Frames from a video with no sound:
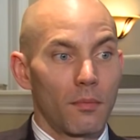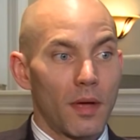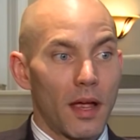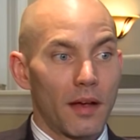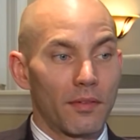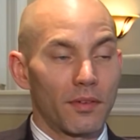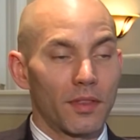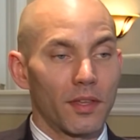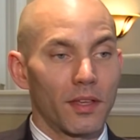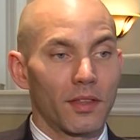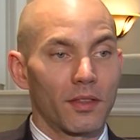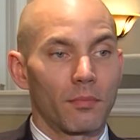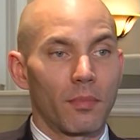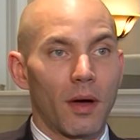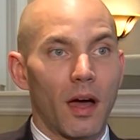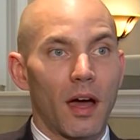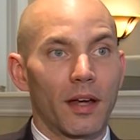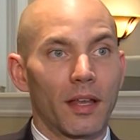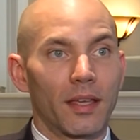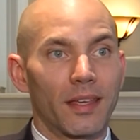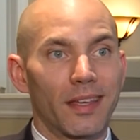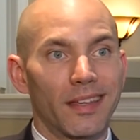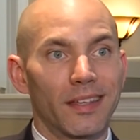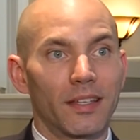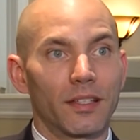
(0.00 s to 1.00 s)
Everything in the
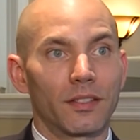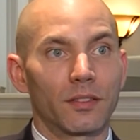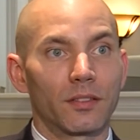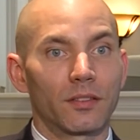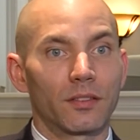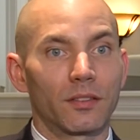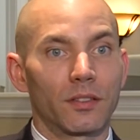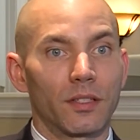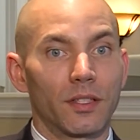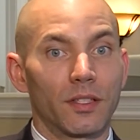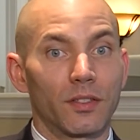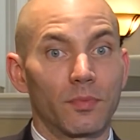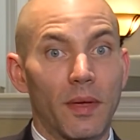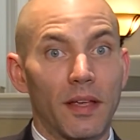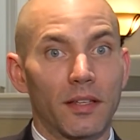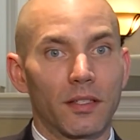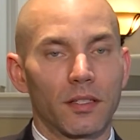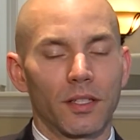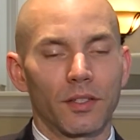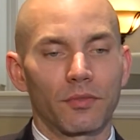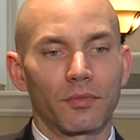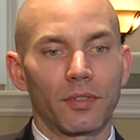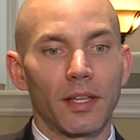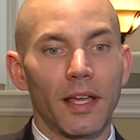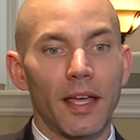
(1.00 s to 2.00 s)
body is
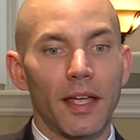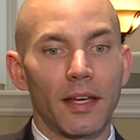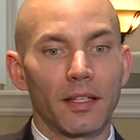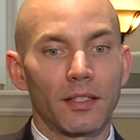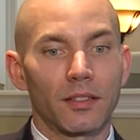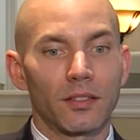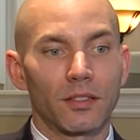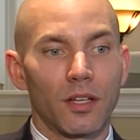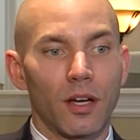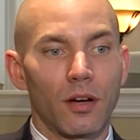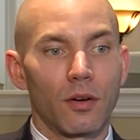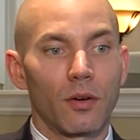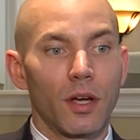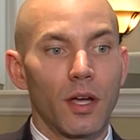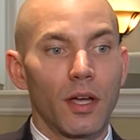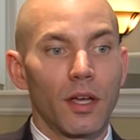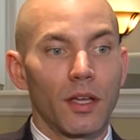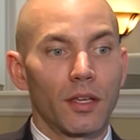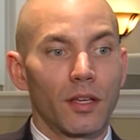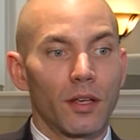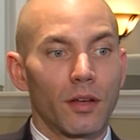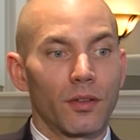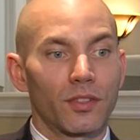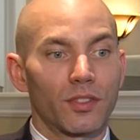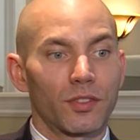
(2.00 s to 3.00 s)
basically related. So,
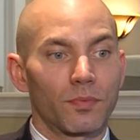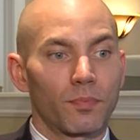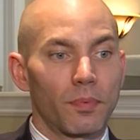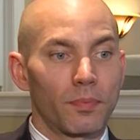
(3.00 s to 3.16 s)
the